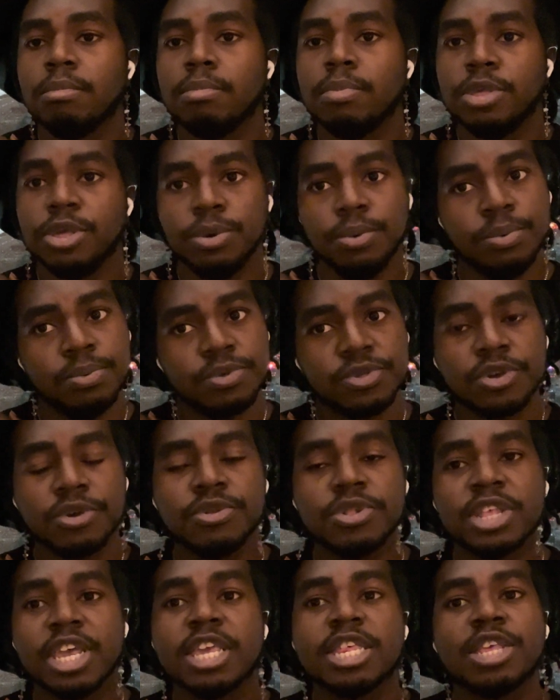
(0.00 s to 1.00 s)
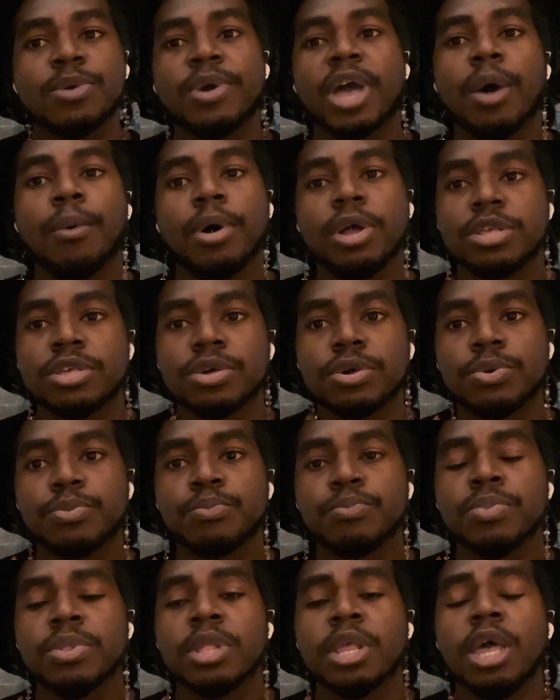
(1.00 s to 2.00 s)
do certain things the way I want to.
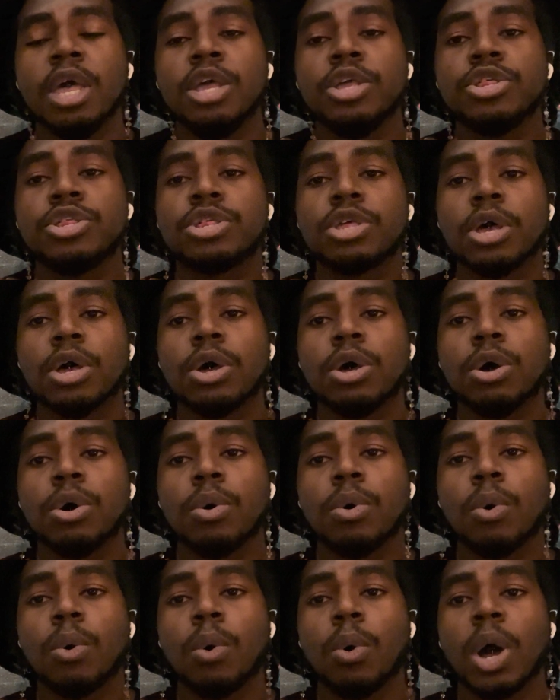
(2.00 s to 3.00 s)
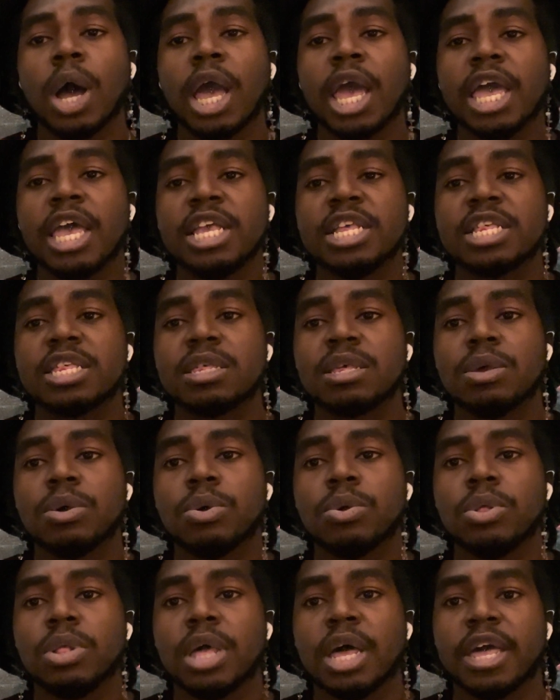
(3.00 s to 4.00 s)
So it's
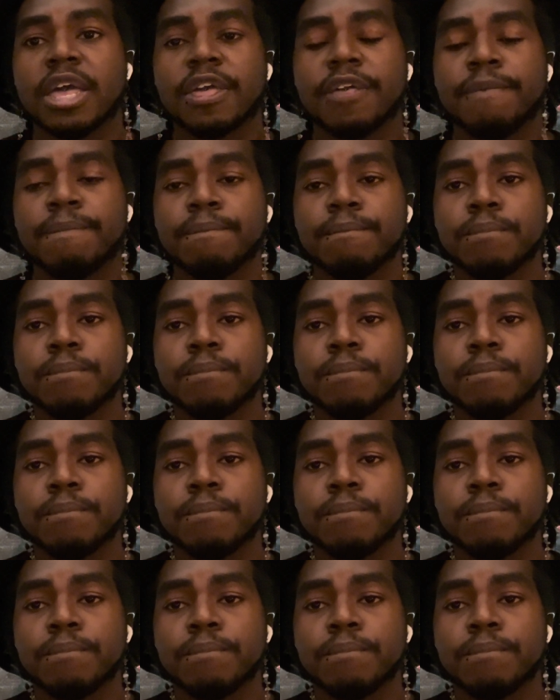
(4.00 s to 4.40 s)
like